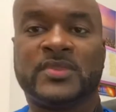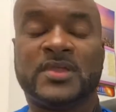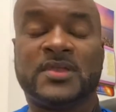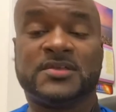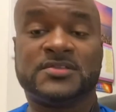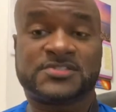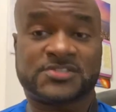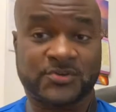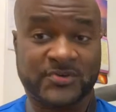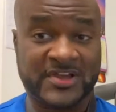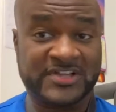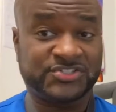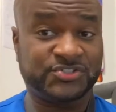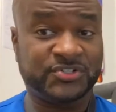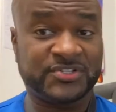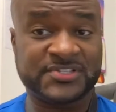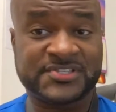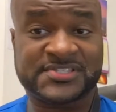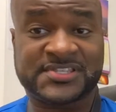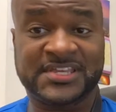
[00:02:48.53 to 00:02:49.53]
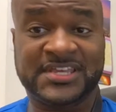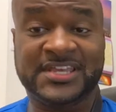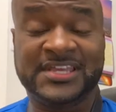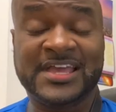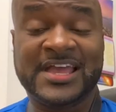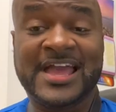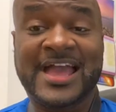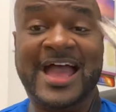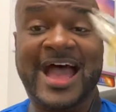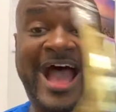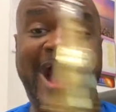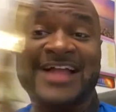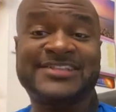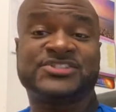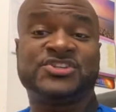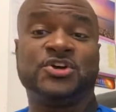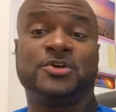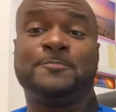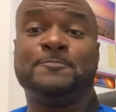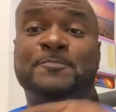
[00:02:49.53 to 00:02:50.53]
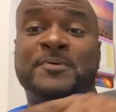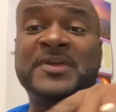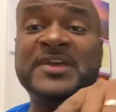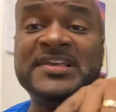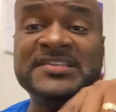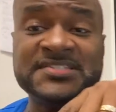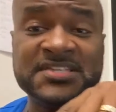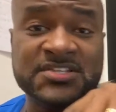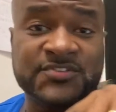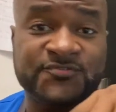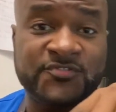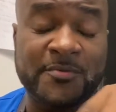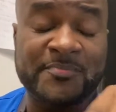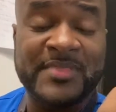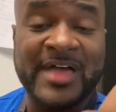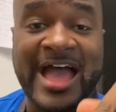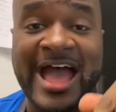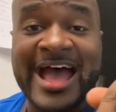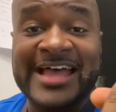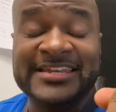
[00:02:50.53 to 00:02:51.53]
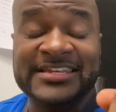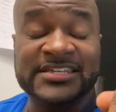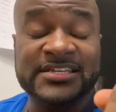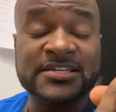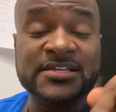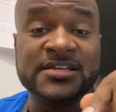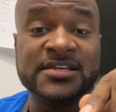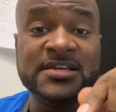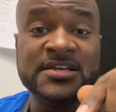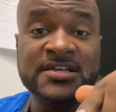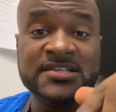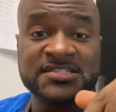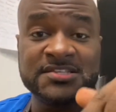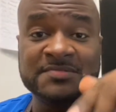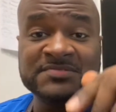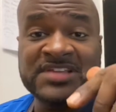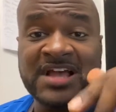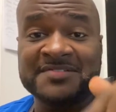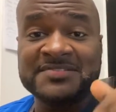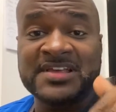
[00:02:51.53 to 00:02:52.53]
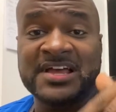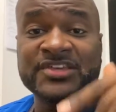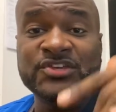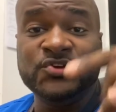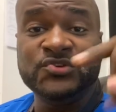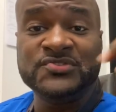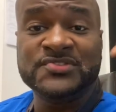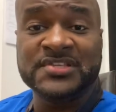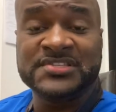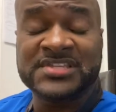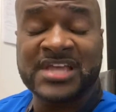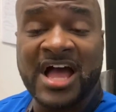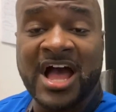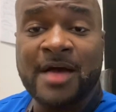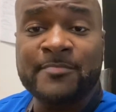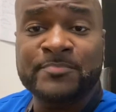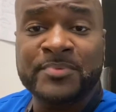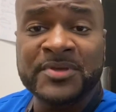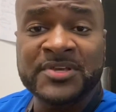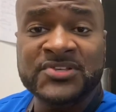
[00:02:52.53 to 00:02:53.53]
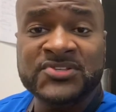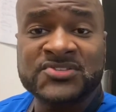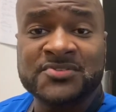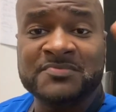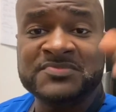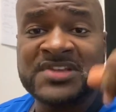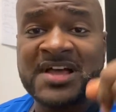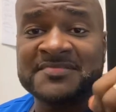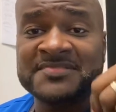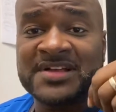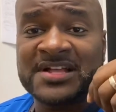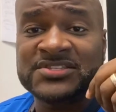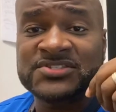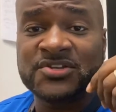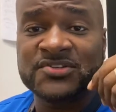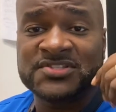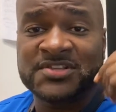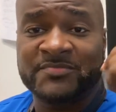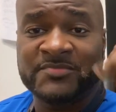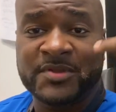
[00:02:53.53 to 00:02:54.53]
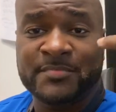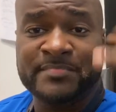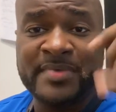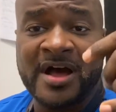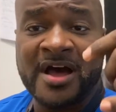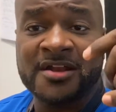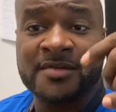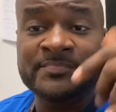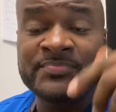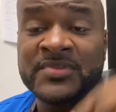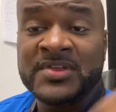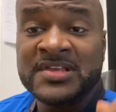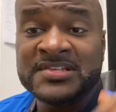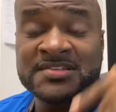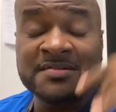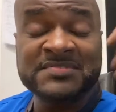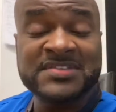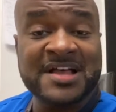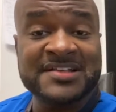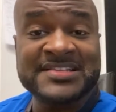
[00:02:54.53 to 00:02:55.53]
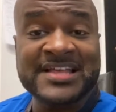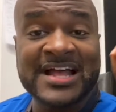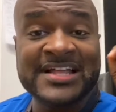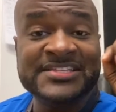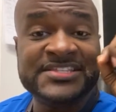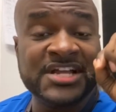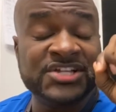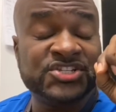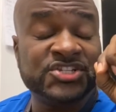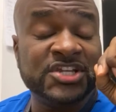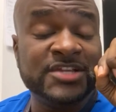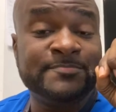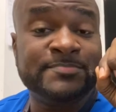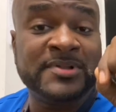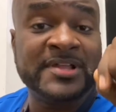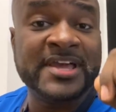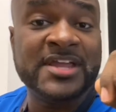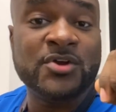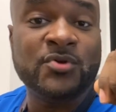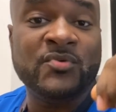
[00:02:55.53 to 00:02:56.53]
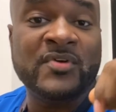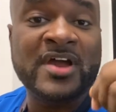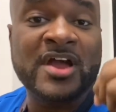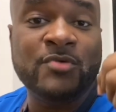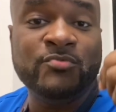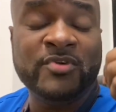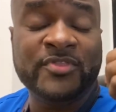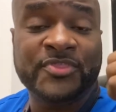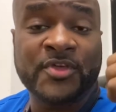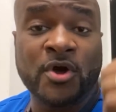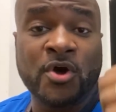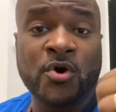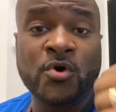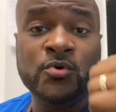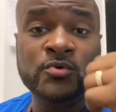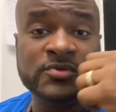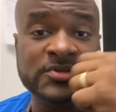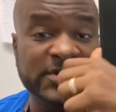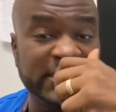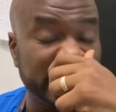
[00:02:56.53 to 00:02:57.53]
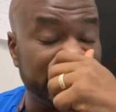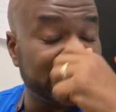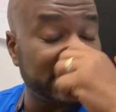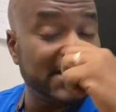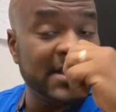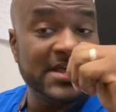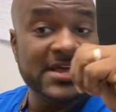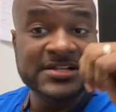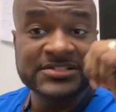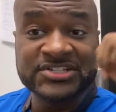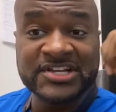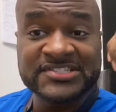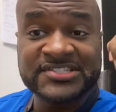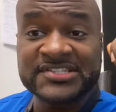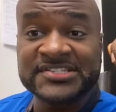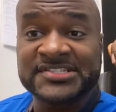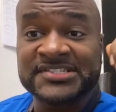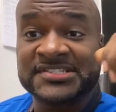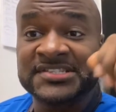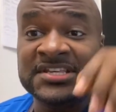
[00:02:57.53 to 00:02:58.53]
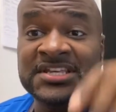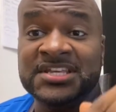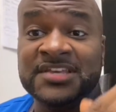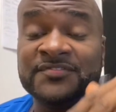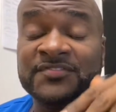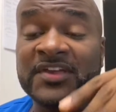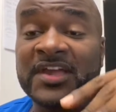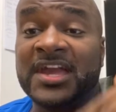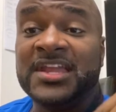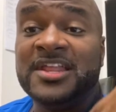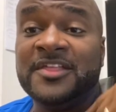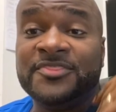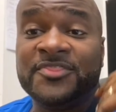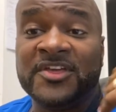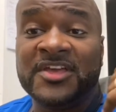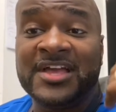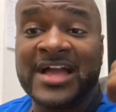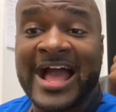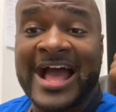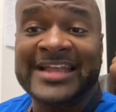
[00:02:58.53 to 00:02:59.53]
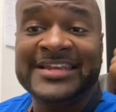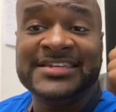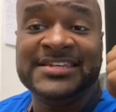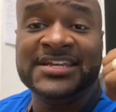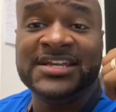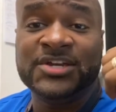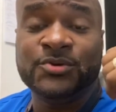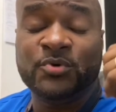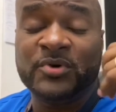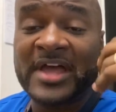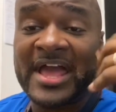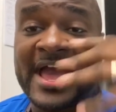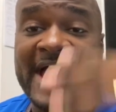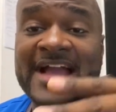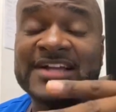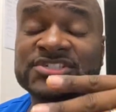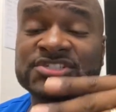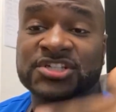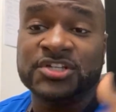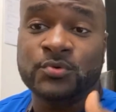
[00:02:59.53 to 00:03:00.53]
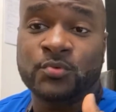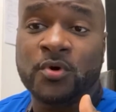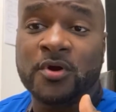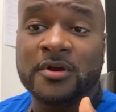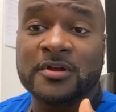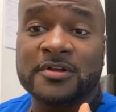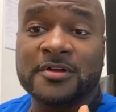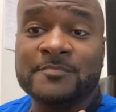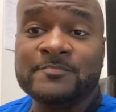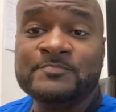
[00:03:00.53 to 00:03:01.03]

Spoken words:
So as you can see, I took pieces from the idea. Sometimes I used the top piece, sometimes I took some of the bottom, sometimes I intentionally played around with the whole lick just to see if anything I did would actually work.